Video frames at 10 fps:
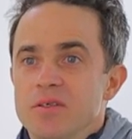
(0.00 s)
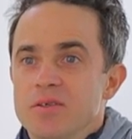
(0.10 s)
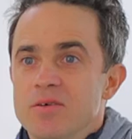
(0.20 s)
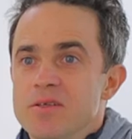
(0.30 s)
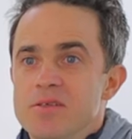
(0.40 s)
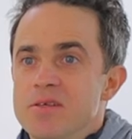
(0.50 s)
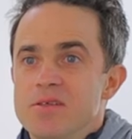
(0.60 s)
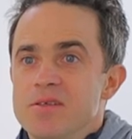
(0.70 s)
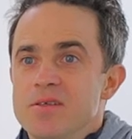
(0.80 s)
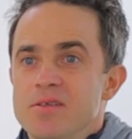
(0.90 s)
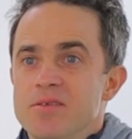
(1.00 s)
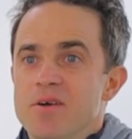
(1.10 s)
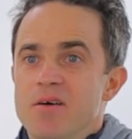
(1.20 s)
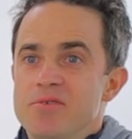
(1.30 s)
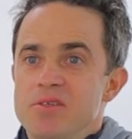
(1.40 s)
You know, it's, it's, it's, you
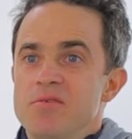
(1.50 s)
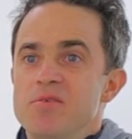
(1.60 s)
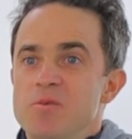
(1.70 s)
have Steven